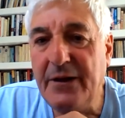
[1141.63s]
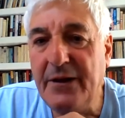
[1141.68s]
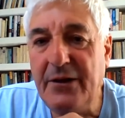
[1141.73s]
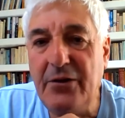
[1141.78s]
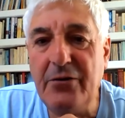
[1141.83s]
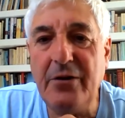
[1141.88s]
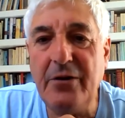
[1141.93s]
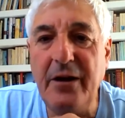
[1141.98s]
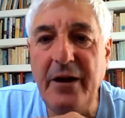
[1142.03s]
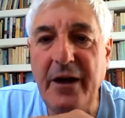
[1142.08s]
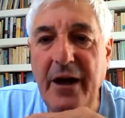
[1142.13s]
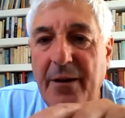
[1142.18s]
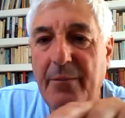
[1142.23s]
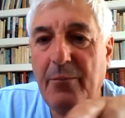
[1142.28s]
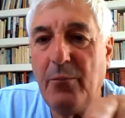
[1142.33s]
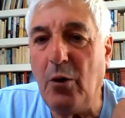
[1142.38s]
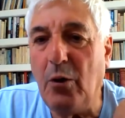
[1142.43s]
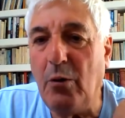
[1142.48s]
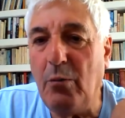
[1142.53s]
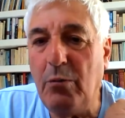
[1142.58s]
you can get
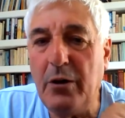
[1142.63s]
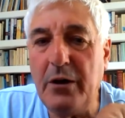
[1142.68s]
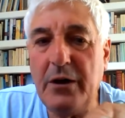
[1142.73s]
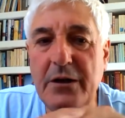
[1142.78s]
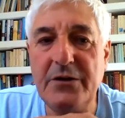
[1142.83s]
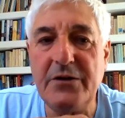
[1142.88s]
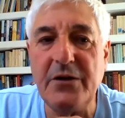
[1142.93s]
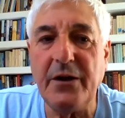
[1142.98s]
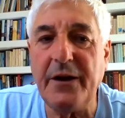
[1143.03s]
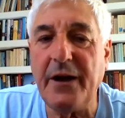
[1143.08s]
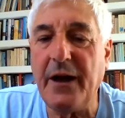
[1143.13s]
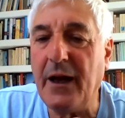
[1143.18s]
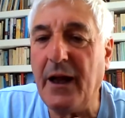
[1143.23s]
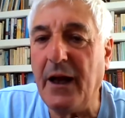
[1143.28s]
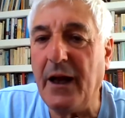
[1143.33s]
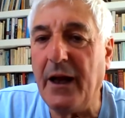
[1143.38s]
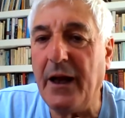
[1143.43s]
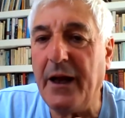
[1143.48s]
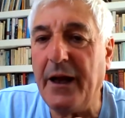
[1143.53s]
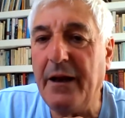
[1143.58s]
more words on a
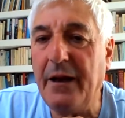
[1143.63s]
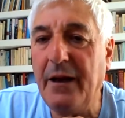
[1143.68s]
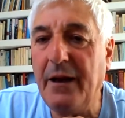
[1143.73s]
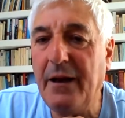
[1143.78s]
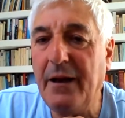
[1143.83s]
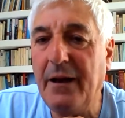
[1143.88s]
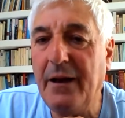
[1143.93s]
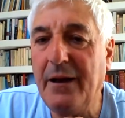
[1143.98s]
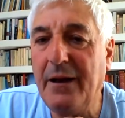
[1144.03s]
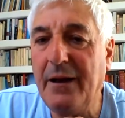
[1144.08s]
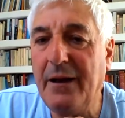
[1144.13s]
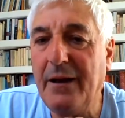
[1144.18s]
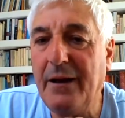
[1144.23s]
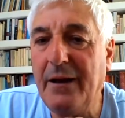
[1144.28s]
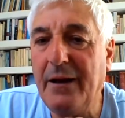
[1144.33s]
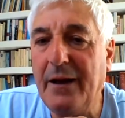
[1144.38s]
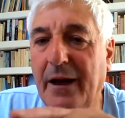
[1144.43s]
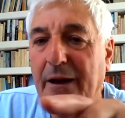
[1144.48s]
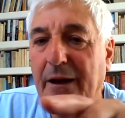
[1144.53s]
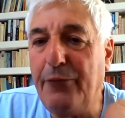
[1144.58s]
line.
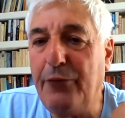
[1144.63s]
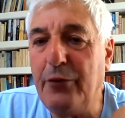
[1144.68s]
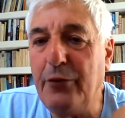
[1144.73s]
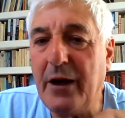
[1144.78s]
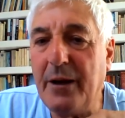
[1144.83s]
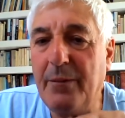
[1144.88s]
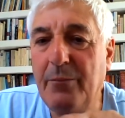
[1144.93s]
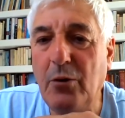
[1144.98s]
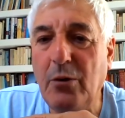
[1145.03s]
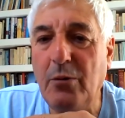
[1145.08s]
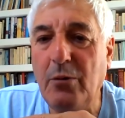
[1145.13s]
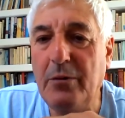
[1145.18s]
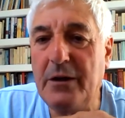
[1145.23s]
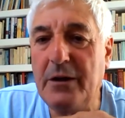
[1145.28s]
And if you get more